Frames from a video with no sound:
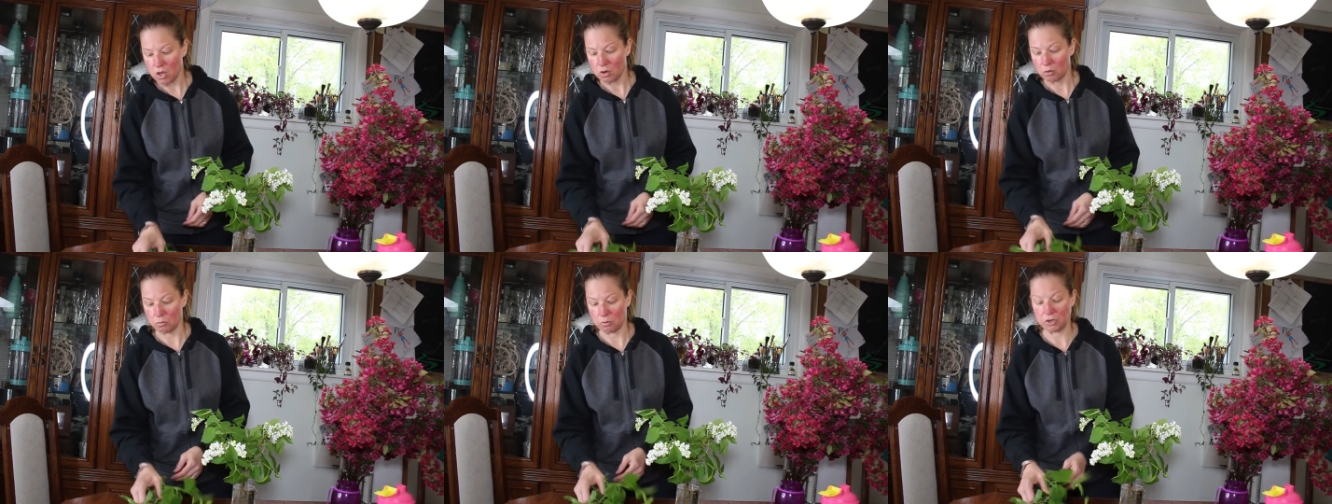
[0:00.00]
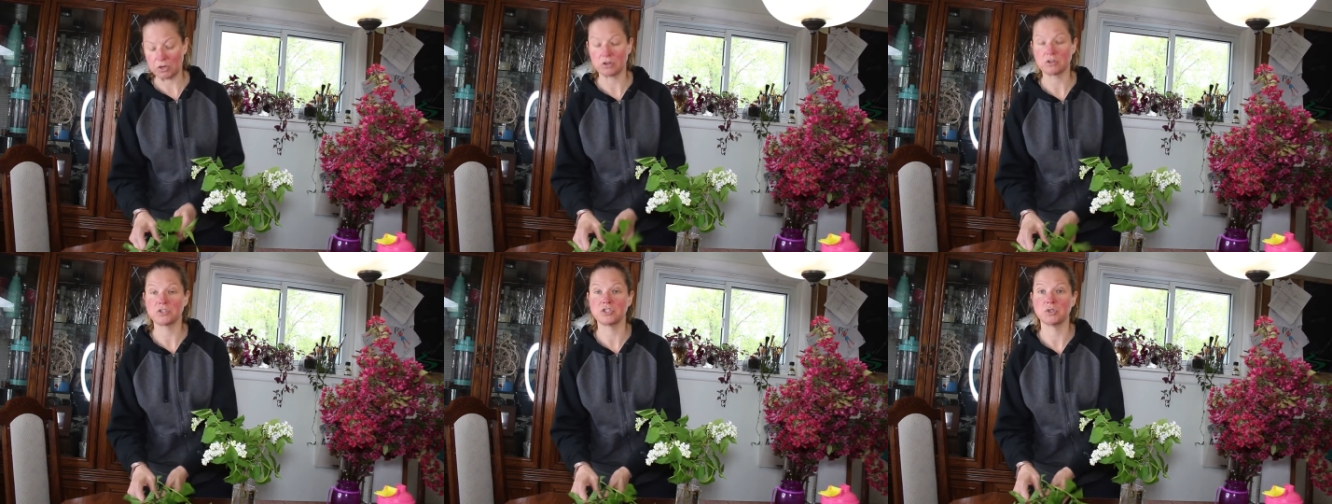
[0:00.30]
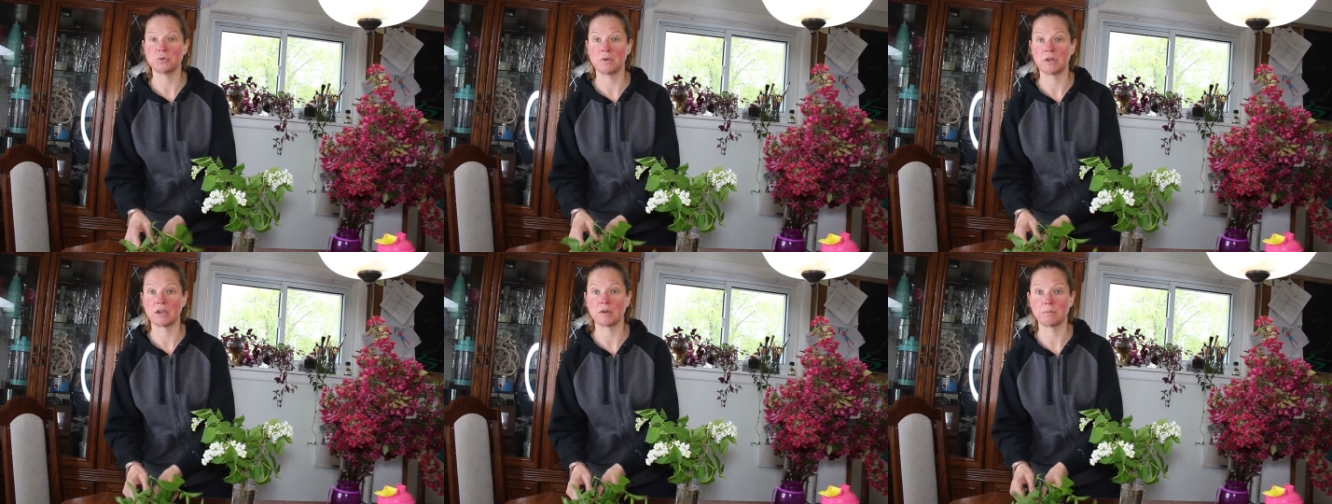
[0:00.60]
when you're
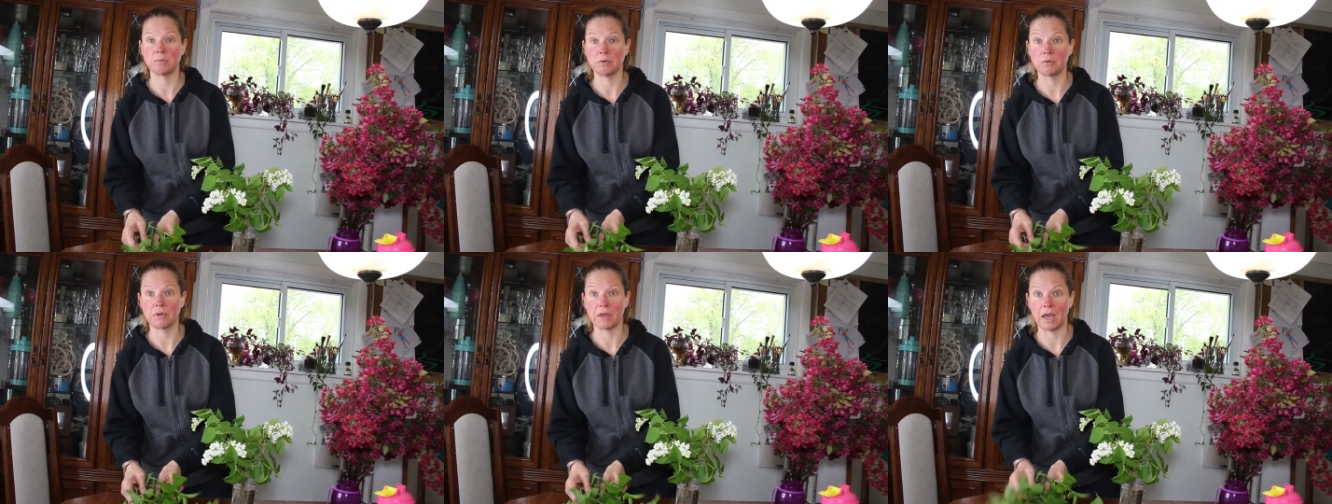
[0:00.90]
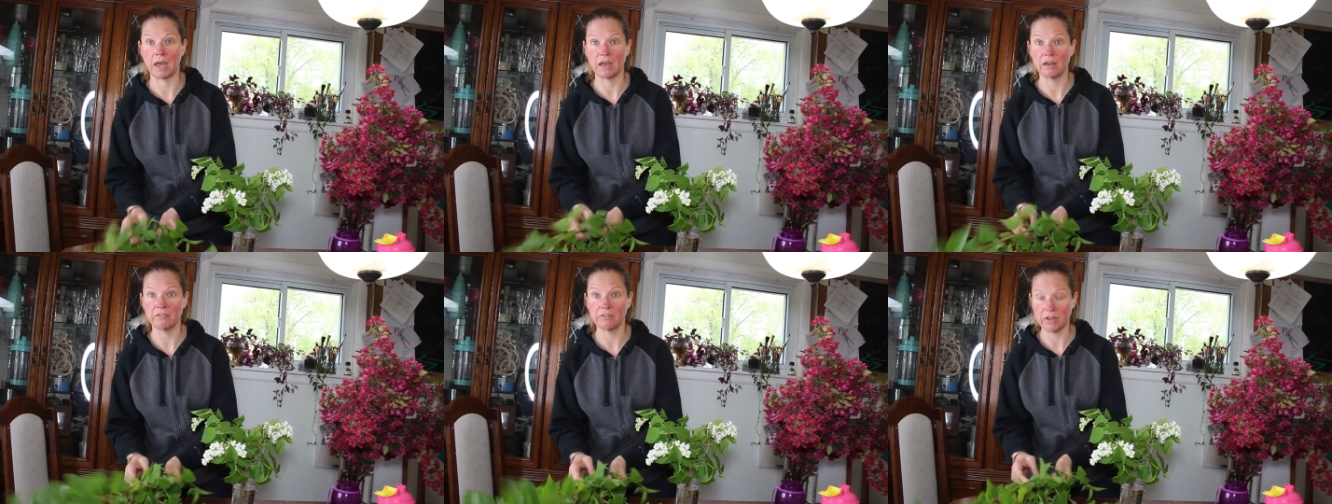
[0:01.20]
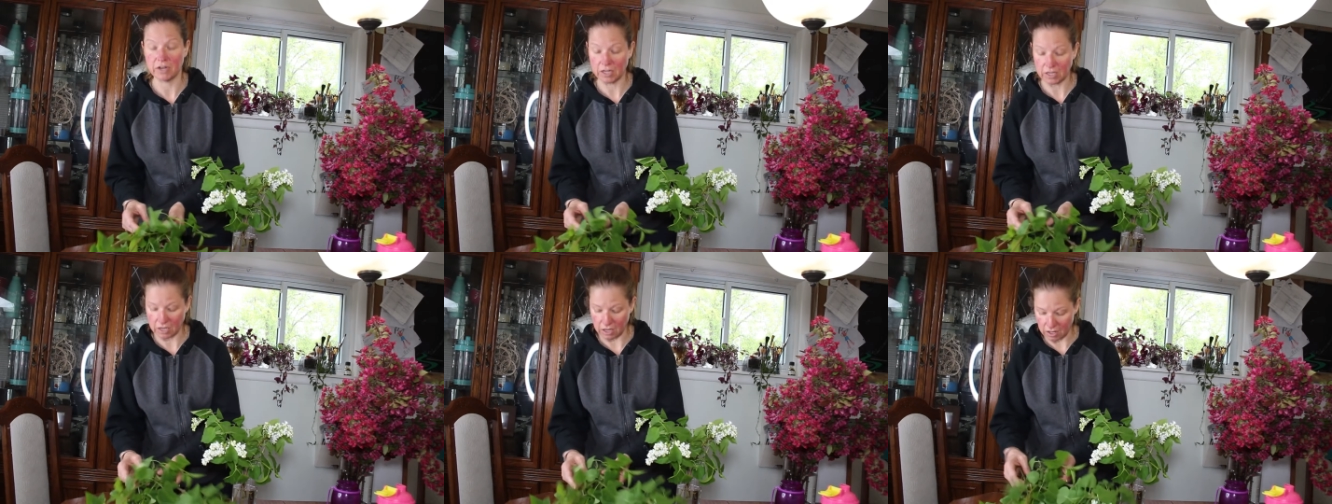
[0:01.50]
doing a bouquet of
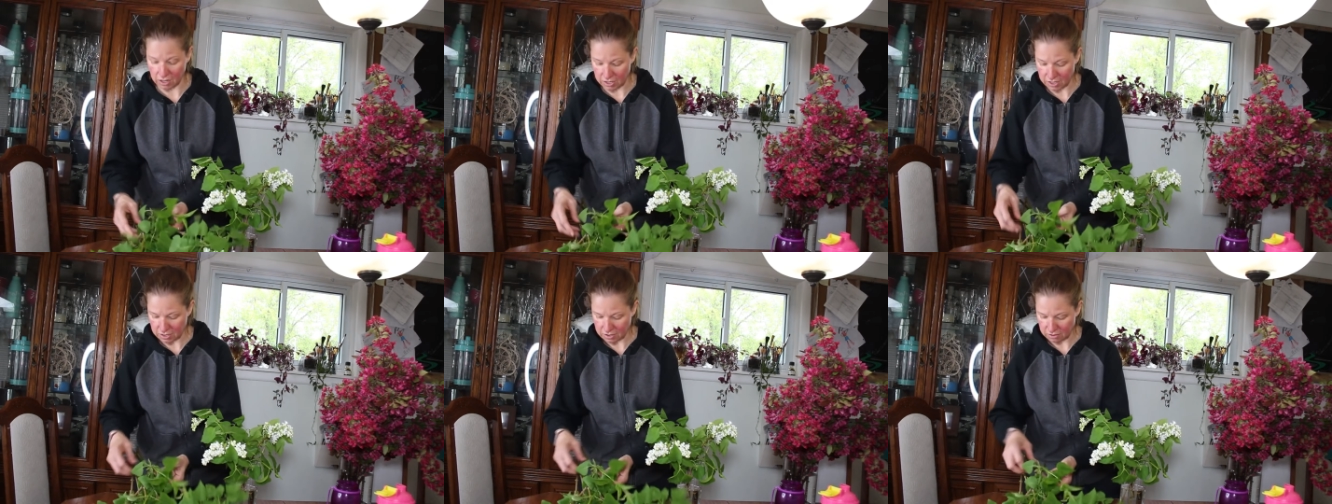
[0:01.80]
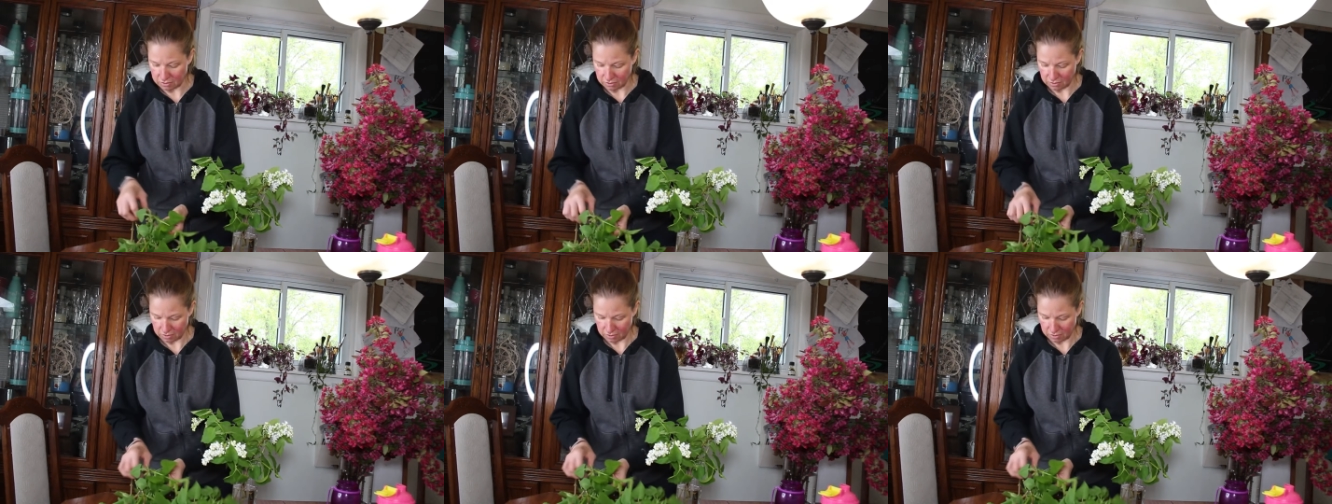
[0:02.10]
any kind.